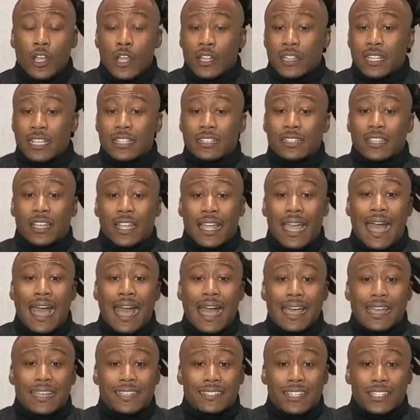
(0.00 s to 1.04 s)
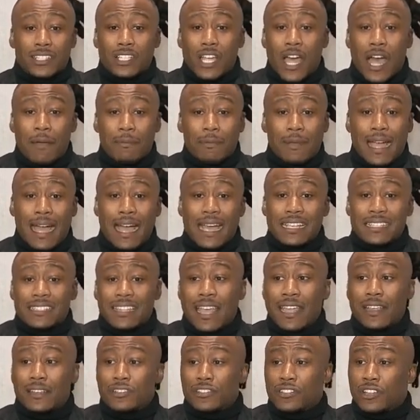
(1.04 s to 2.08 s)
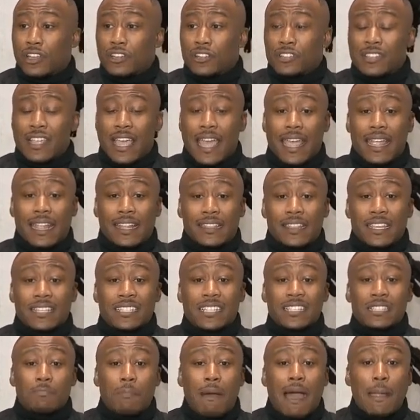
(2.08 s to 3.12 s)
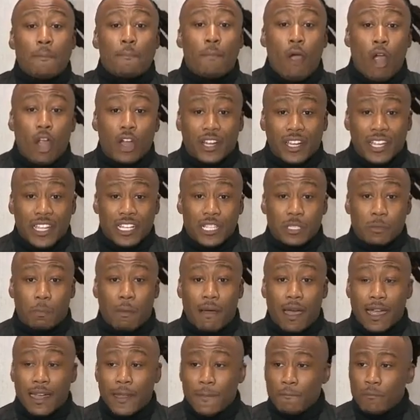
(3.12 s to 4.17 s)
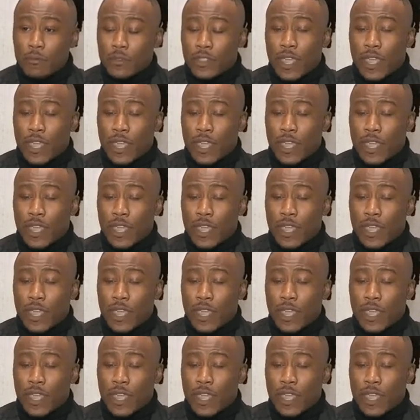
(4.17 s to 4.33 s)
the guys, the top guys, they're saying, this is my parking spot.